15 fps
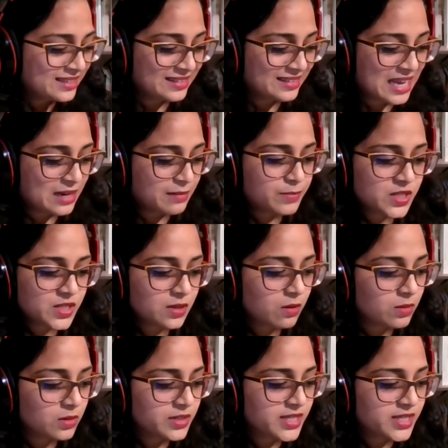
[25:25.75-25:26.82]
lamps
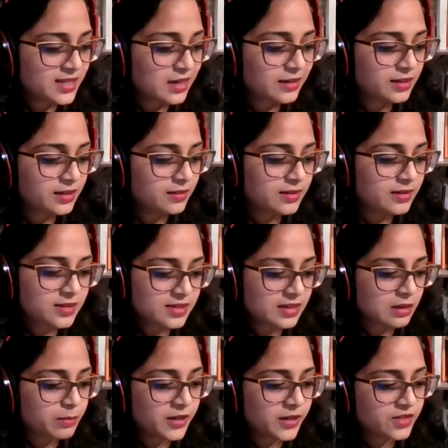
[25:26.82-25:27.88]
all succulents
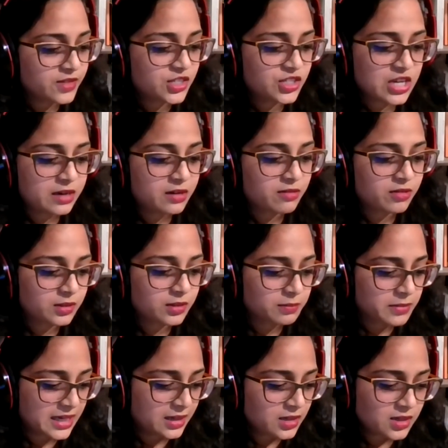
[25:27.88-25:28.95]
above the general
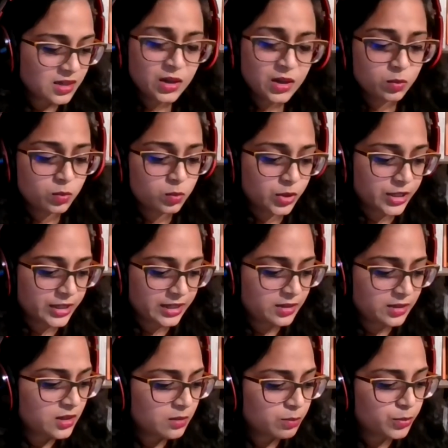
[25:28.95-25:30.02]
meat, wooded
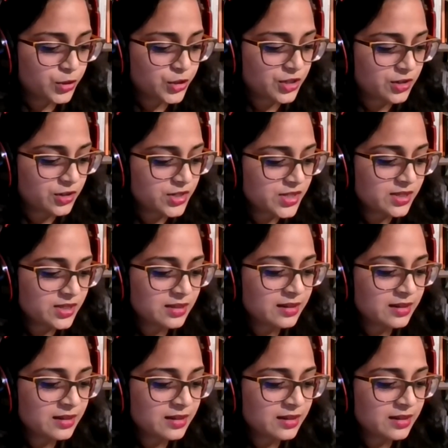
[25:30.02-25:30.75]
butchers,